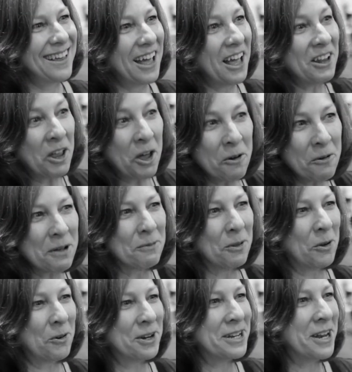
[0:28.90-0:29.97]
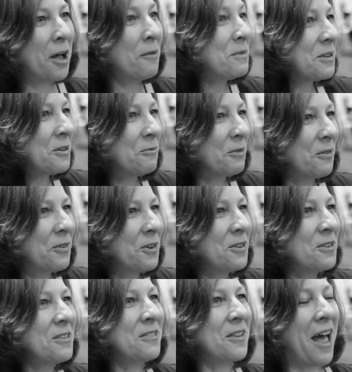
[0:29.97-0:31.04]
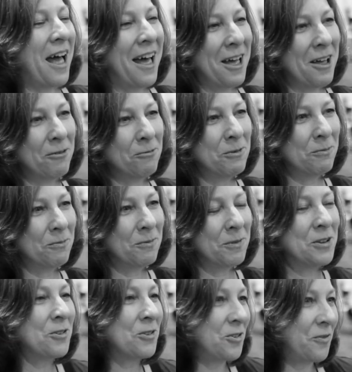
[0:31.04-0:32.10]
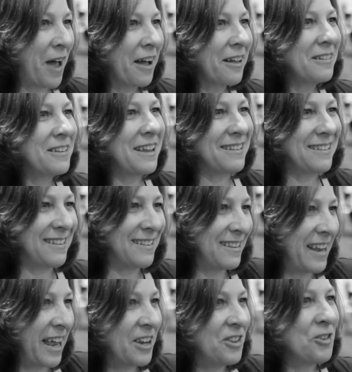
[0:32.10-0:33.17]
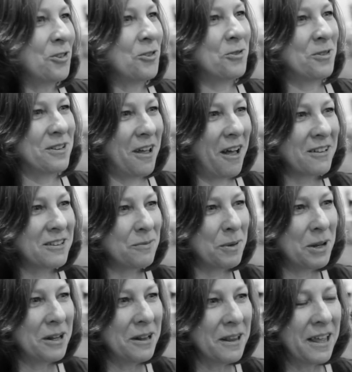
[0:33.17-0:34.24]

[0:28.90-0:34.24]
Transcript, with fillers: Hello, I'm Laurie Nommsen-Rivers, uh, research faculty at Cincinnati Children's Hospital.